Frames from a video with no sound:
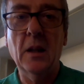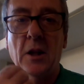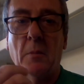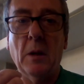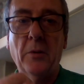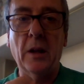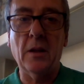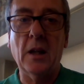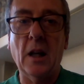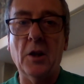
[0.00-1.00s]
check my
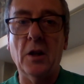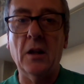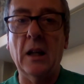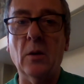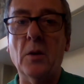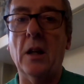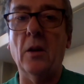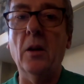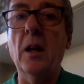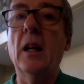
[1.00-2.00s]
pronunciation, and
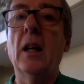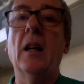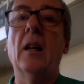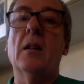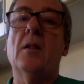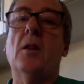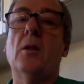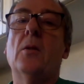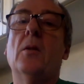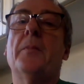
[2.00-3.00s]
also
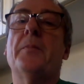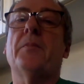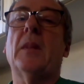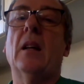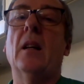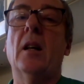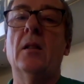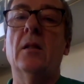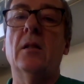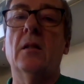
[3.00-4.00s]
to
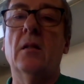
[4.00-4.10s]
learn